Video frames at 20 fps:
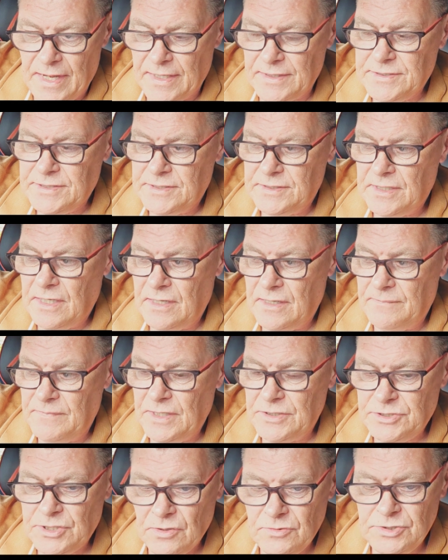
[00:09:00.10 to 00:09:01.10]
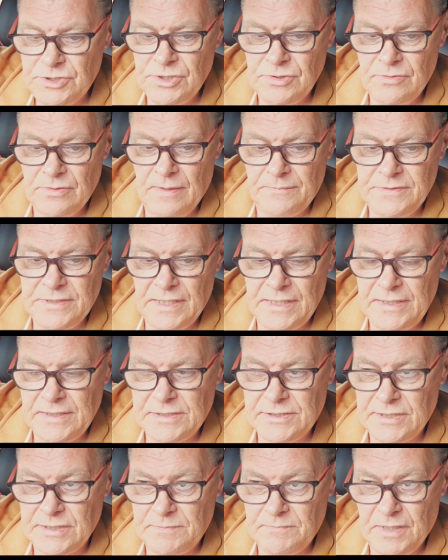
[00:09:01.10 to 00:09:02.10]
that. They don't do
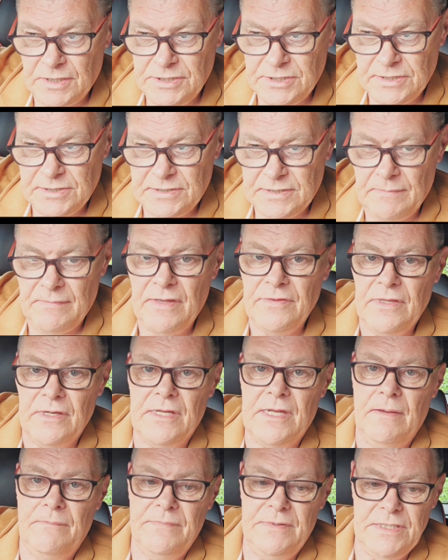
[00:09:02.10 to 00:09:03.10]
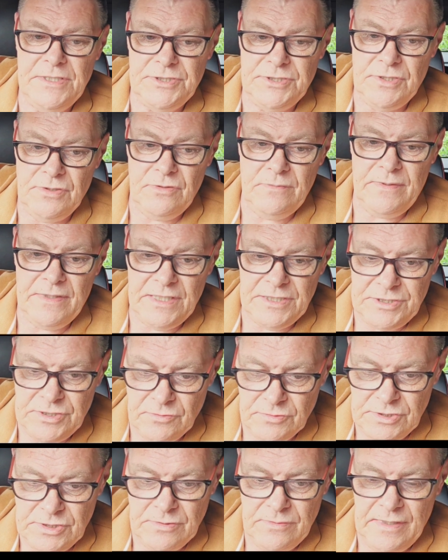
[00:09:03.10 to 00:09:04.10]
updates as much as some other companies do, but they're
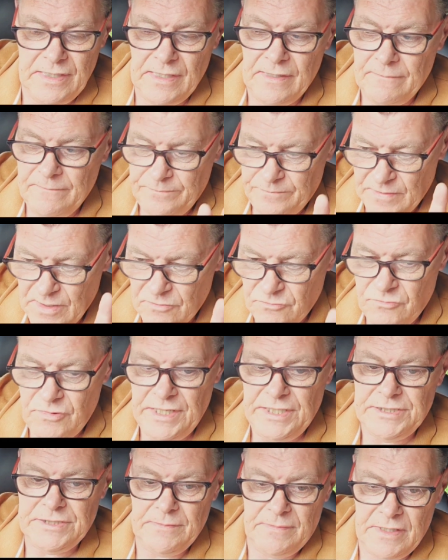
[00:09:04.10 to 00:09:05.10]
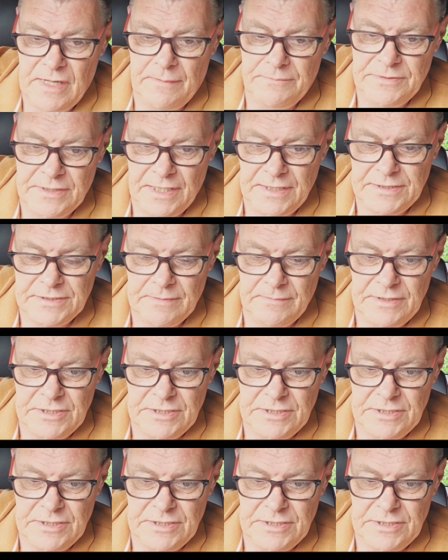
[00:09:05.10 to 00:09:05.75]
still doing reasonable updates.